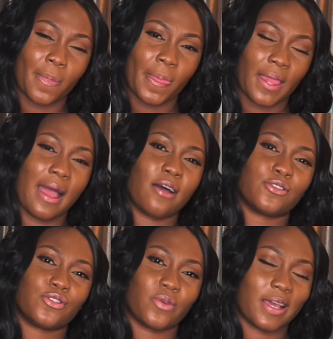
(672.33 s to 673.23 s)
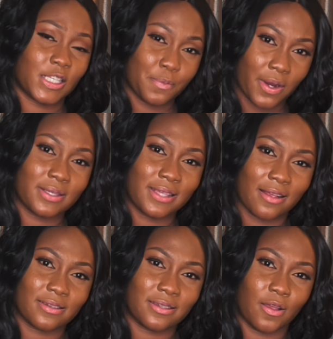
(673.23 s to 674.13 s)
how to express
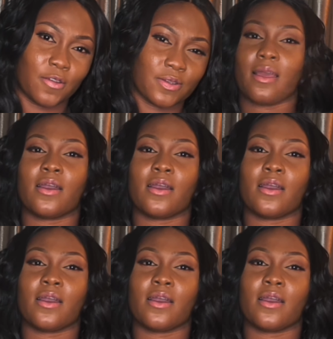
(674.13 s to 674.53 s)
ourselves